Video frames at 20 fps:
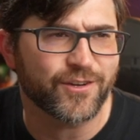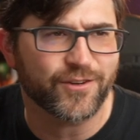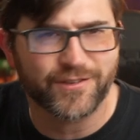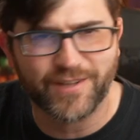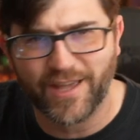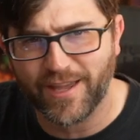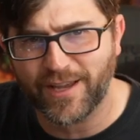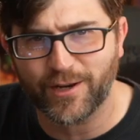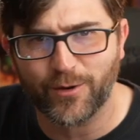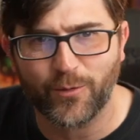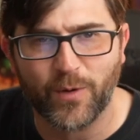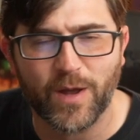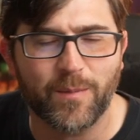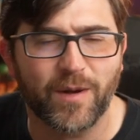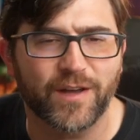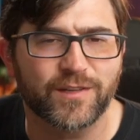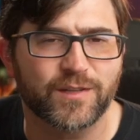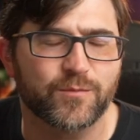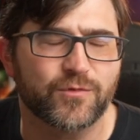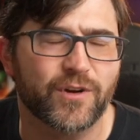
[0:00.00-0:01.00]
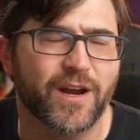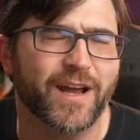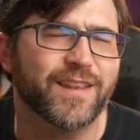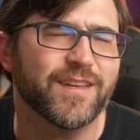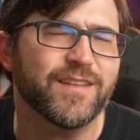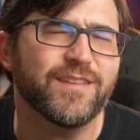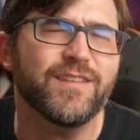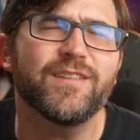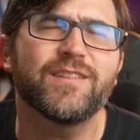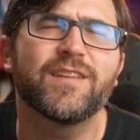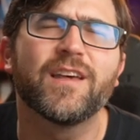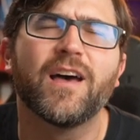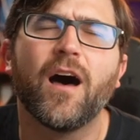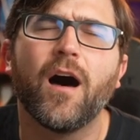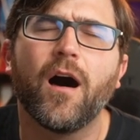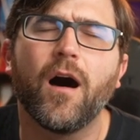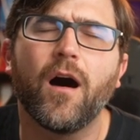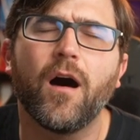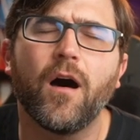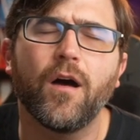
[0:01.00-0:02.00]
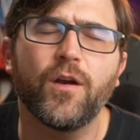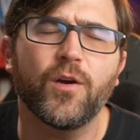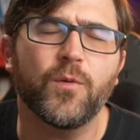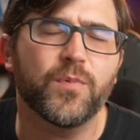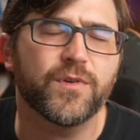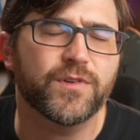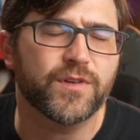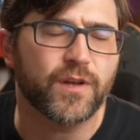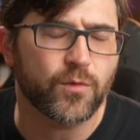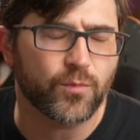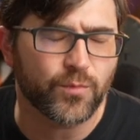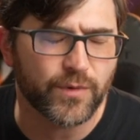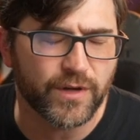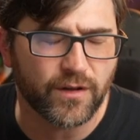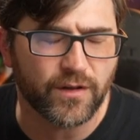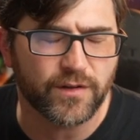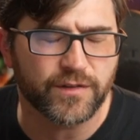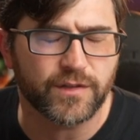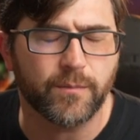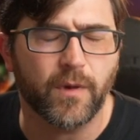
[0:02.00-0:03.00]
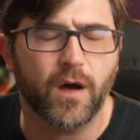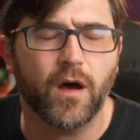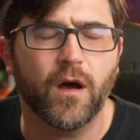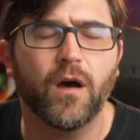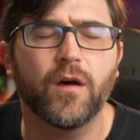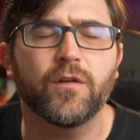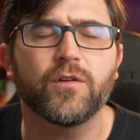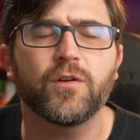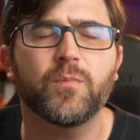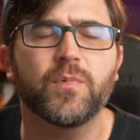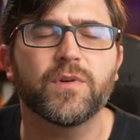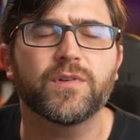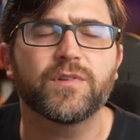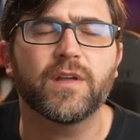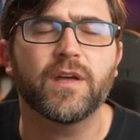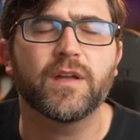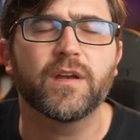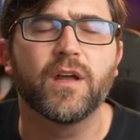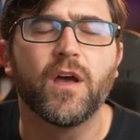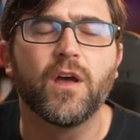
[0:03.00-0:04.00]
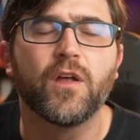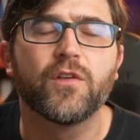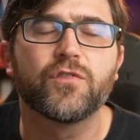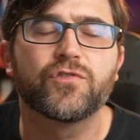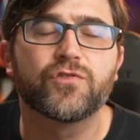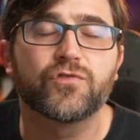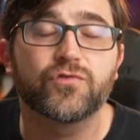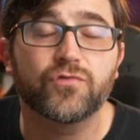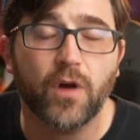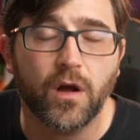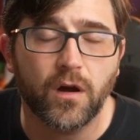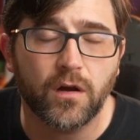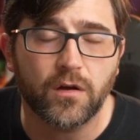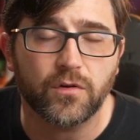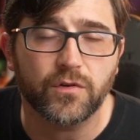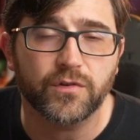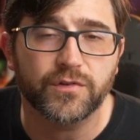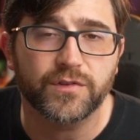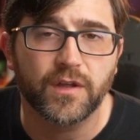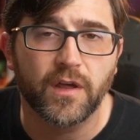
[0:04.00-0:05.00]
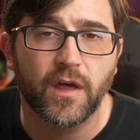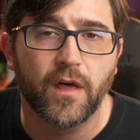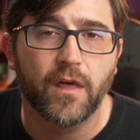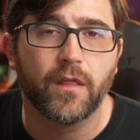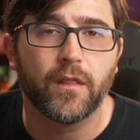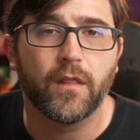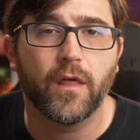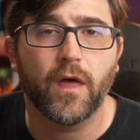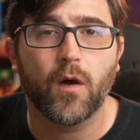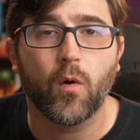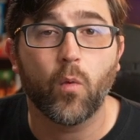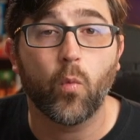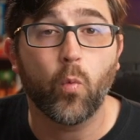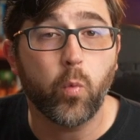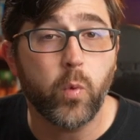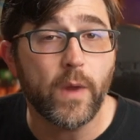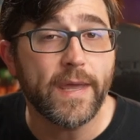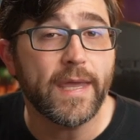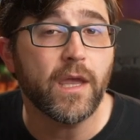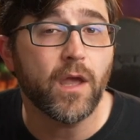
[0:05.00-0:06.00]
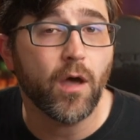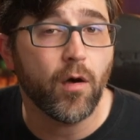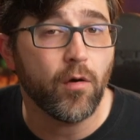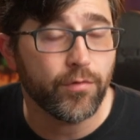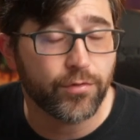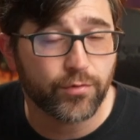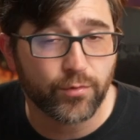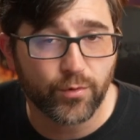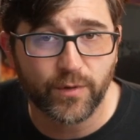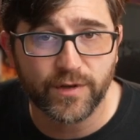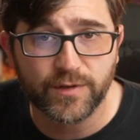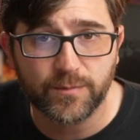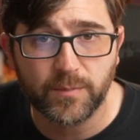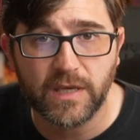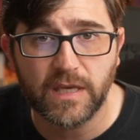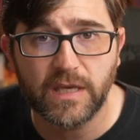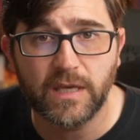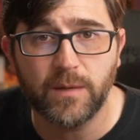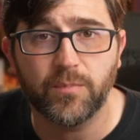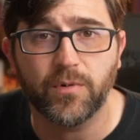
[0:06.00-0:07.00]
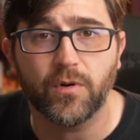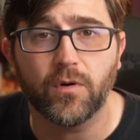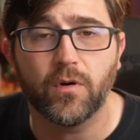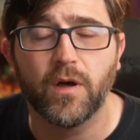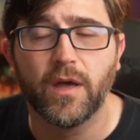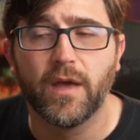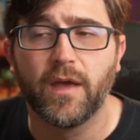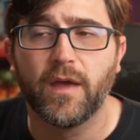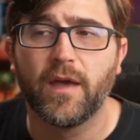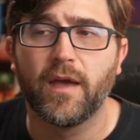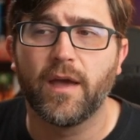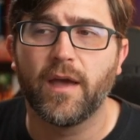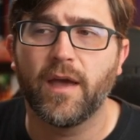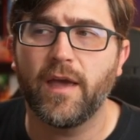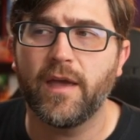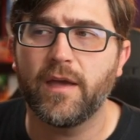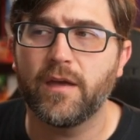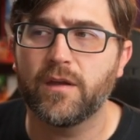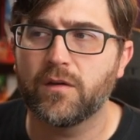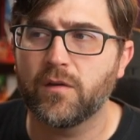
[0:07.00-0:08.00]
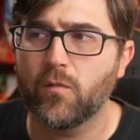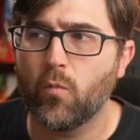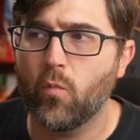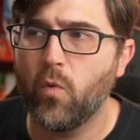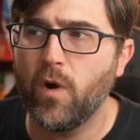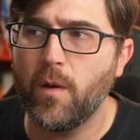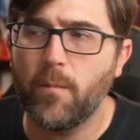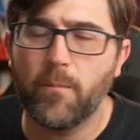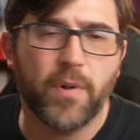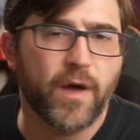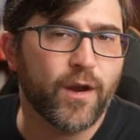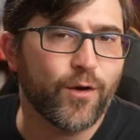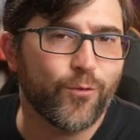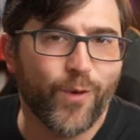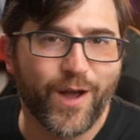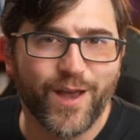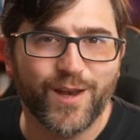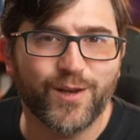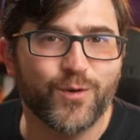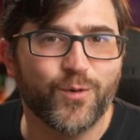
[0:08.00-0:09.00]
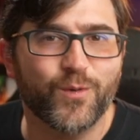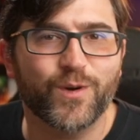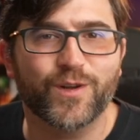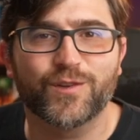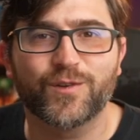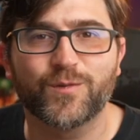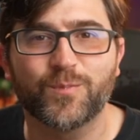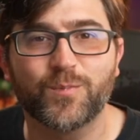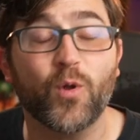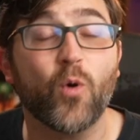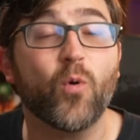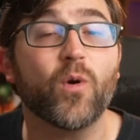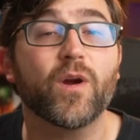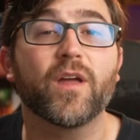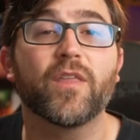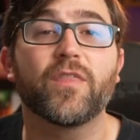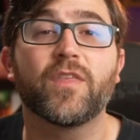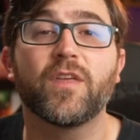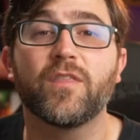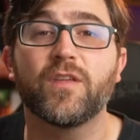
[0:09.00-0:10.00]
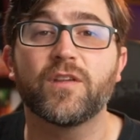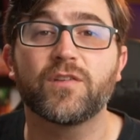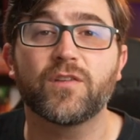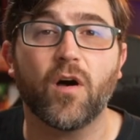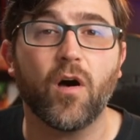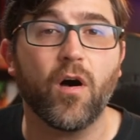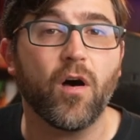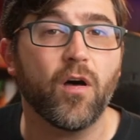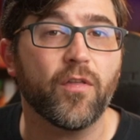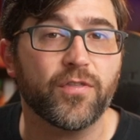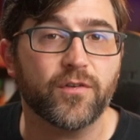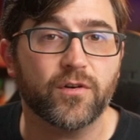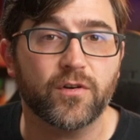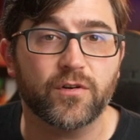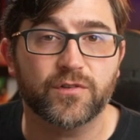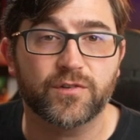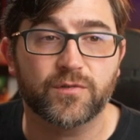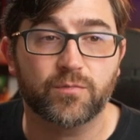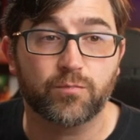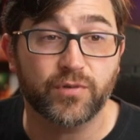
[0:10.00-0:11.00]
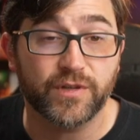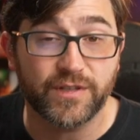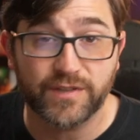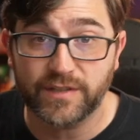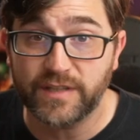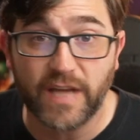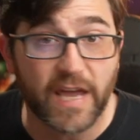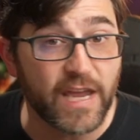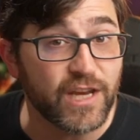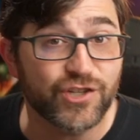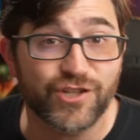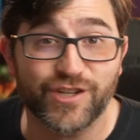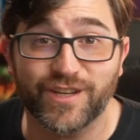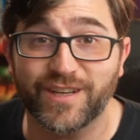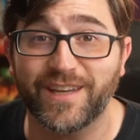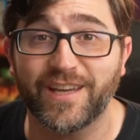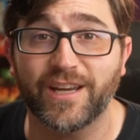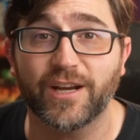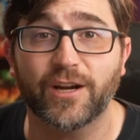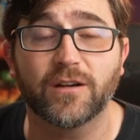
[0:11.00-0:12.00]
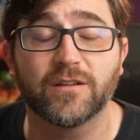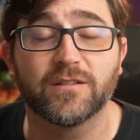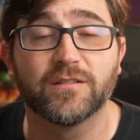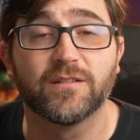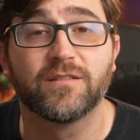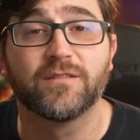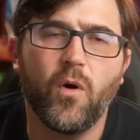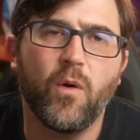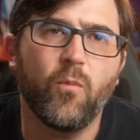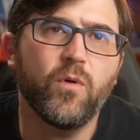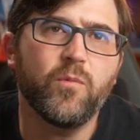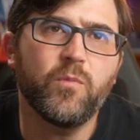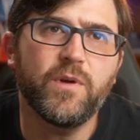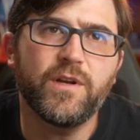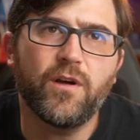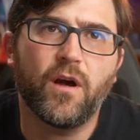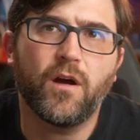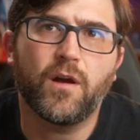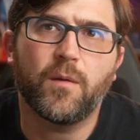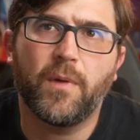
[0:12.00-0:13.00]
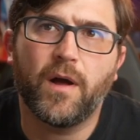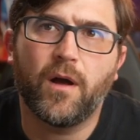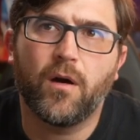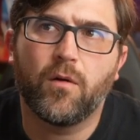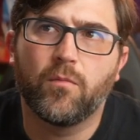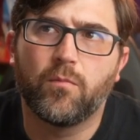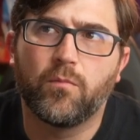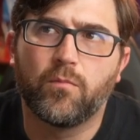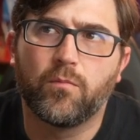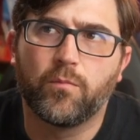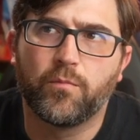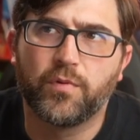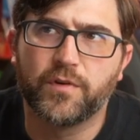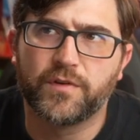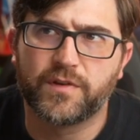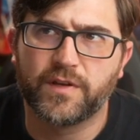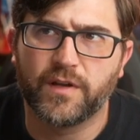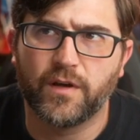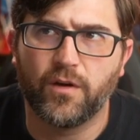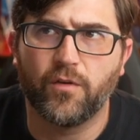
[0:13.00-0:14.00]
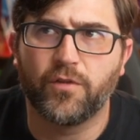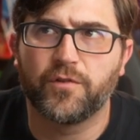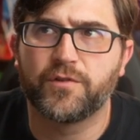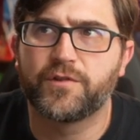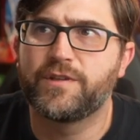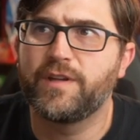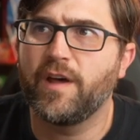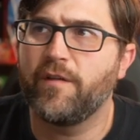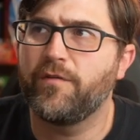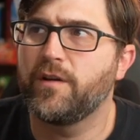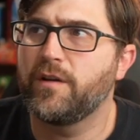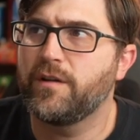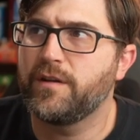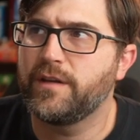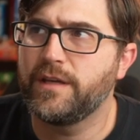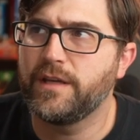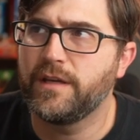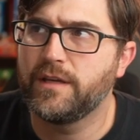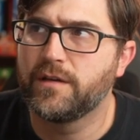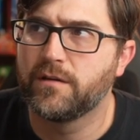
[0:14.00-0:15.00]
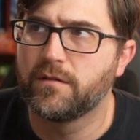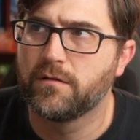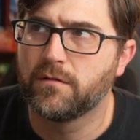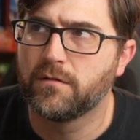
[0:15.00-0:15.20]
or taken away by some dragon. This is one hundred percent realism, one hundred percent struggles that we go through as people. And what better way to explore it than this author's presentation here? You know, when we talk about Brazil, there's definitely